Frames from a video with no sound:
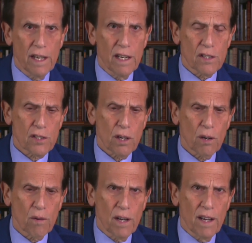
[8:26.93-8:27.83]

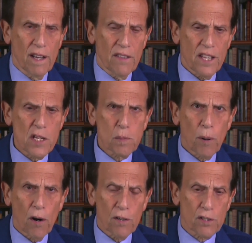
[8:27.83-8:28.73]
So these
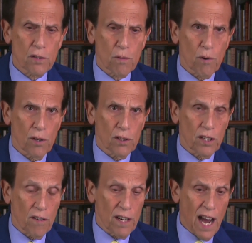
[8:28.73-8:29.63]
parts of the world are
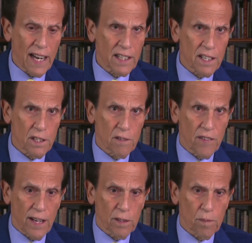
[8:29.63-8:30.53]
not going to
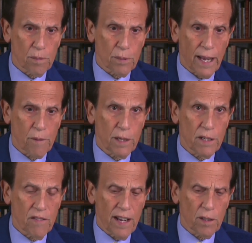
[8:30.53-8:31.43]
develop like we
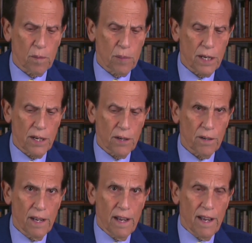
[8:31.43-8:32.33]
develop here.
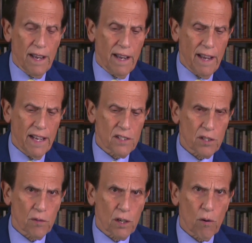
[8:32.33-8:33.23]
And so
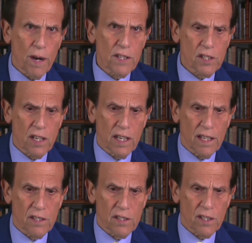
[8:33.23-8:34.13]
the question
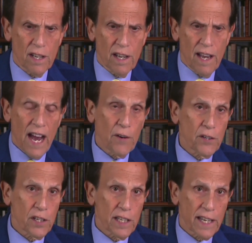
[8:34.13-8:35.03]
is, how are you
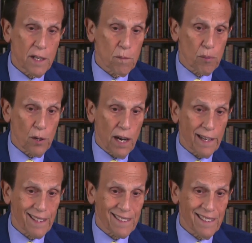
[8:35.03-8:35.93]
going to get them
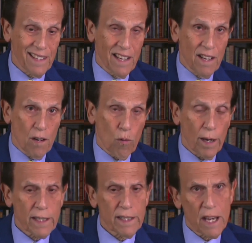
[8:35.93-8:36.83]
product? What
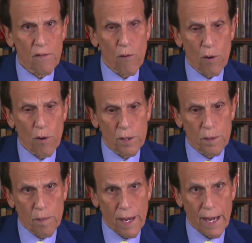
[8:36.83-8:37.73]
can they afford to
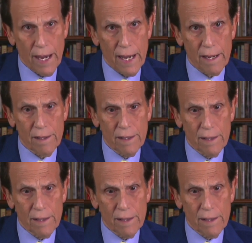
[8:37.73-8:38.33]
pay?